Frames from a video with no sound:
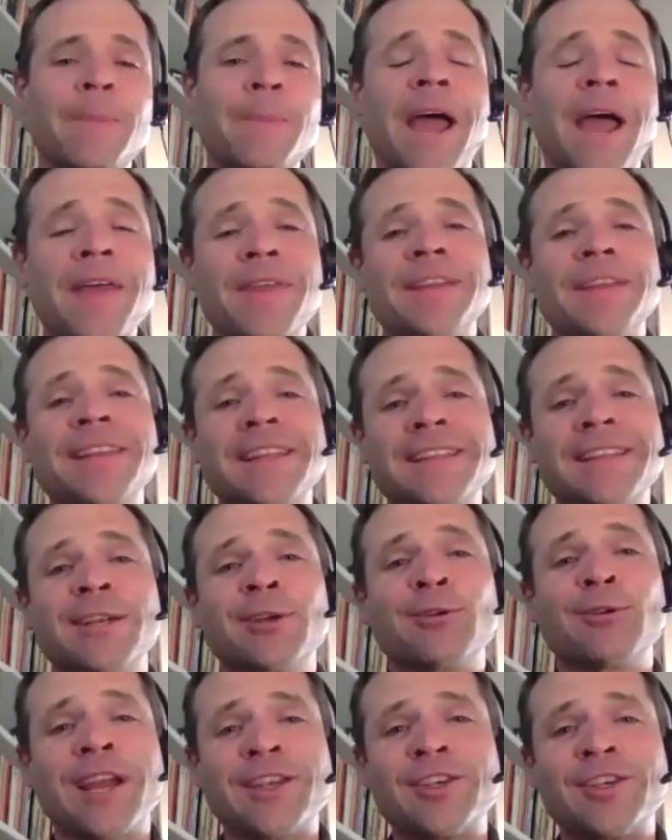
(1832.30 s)
I think they did a
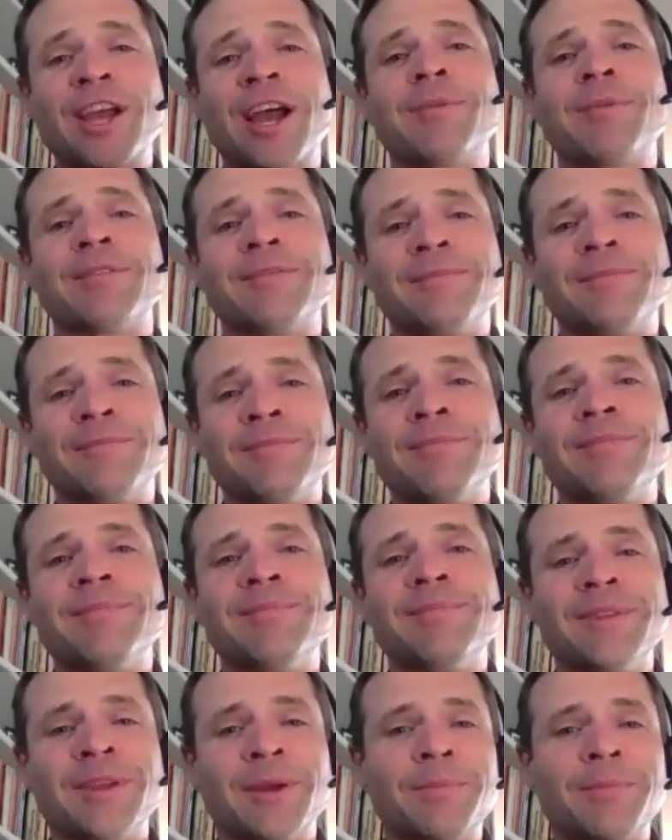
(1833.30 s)
great job of
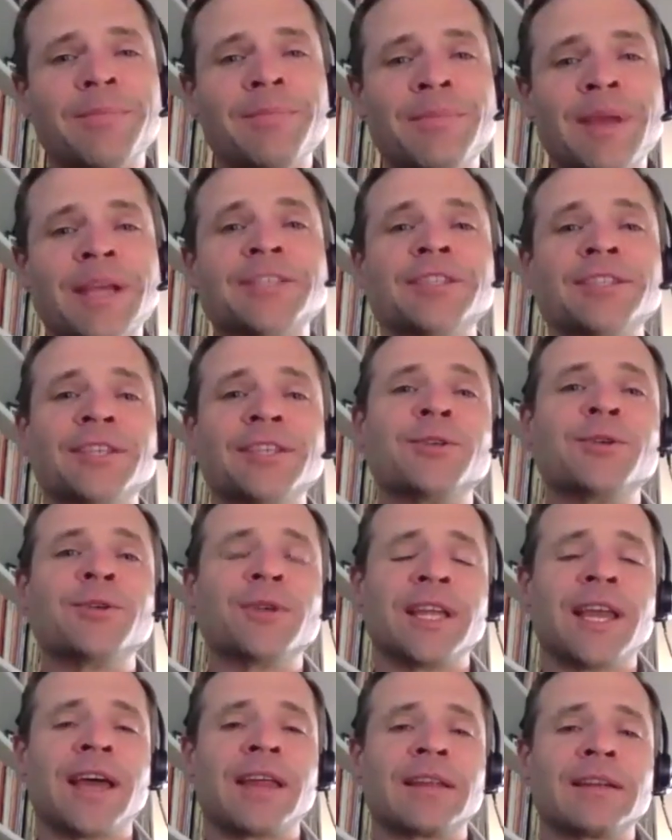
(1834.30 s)
you know meshing the two
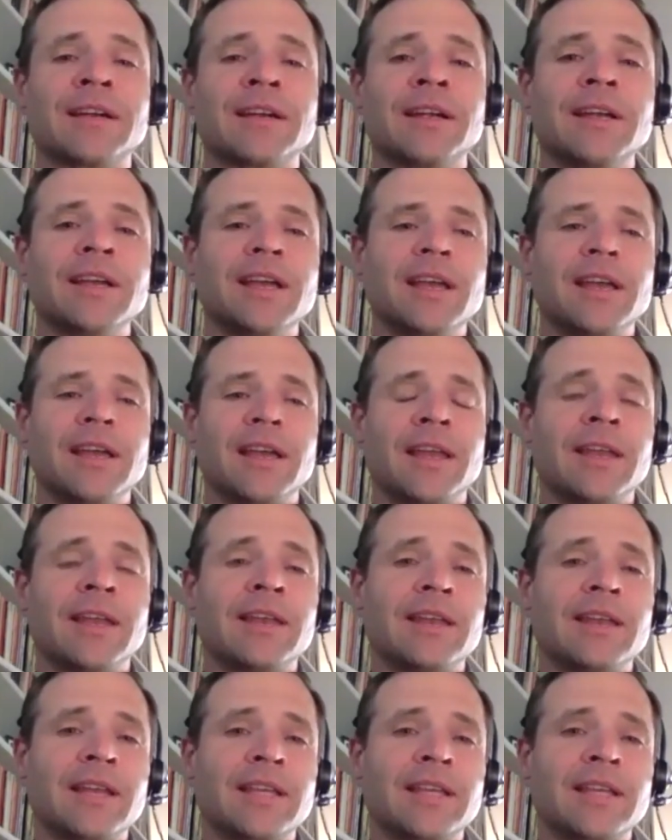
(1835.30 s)
together and mm-hmm.